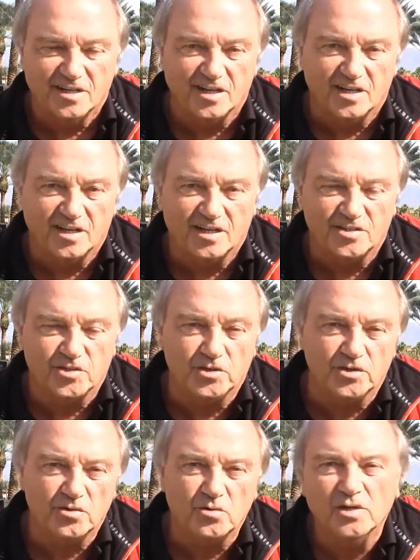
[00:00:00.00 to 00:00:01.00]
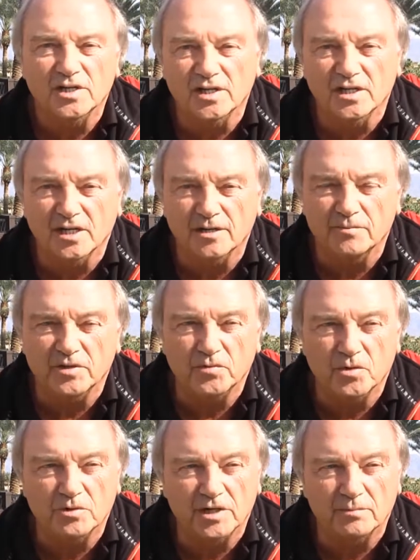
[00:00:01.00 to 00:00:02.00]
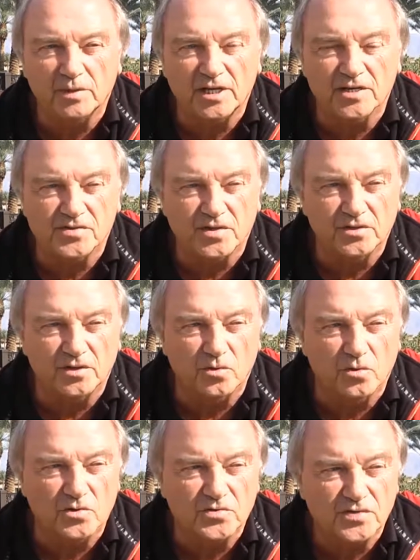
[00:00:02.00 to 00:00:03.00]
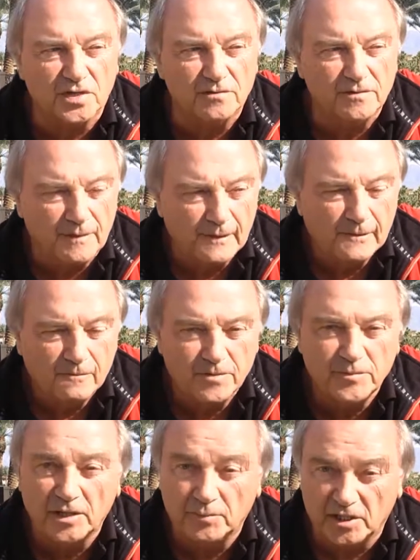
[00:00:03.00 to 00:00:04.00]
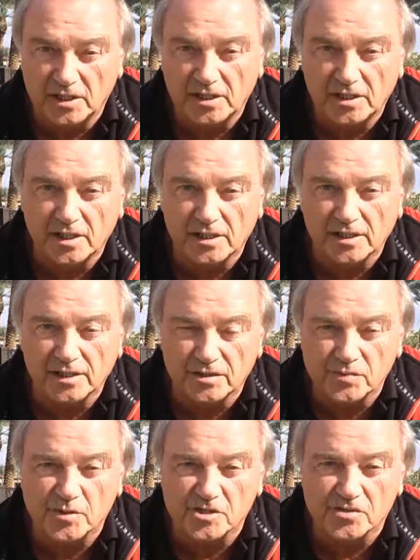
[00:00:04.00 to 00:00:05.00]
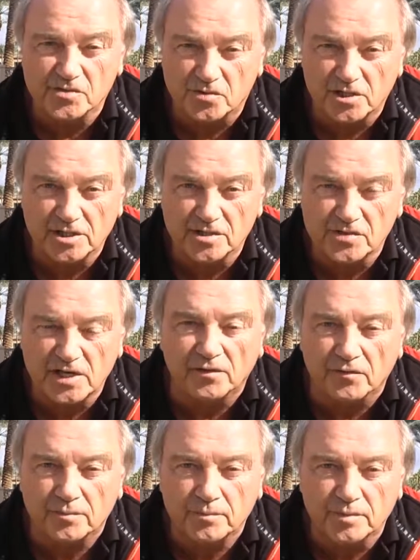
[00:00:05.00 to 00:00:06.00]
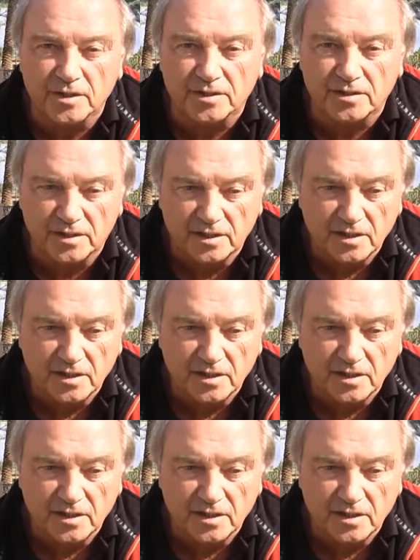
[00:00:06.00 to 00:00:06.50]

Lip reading: to do before we get players on the course, so we may be as much as 3 years out. But